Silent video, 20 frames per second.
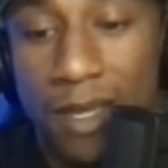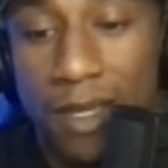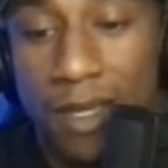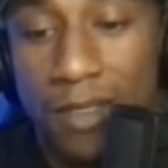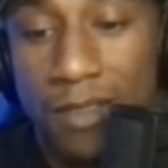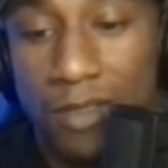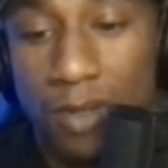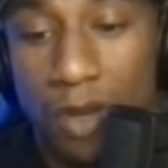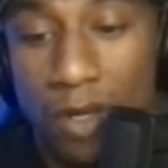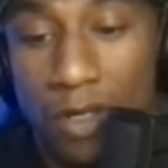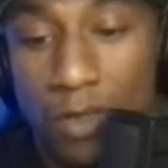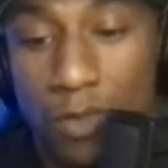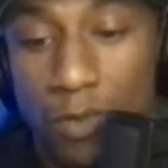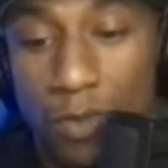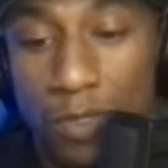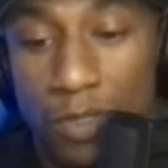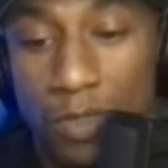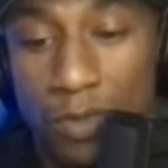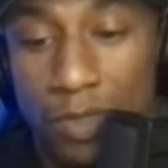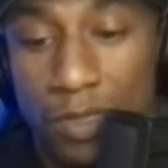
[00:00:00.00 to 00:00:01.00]
So all you
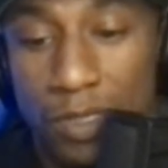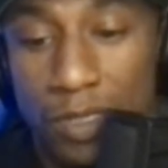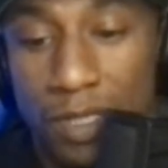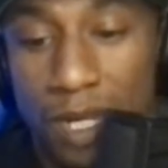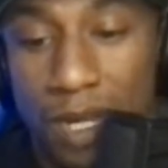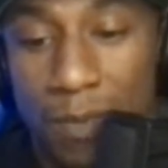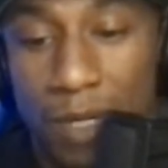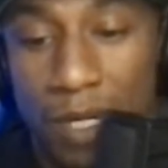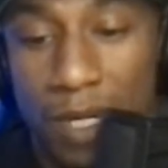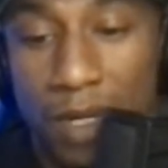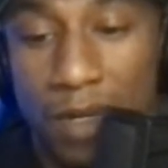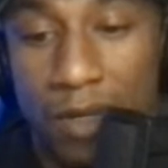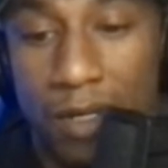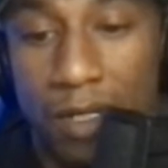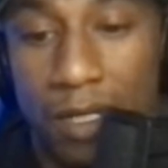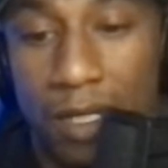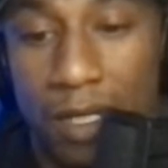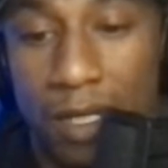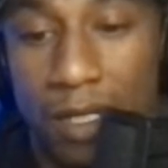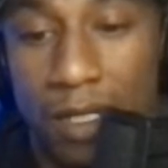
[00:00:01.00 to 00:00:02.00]
would do is come in here and click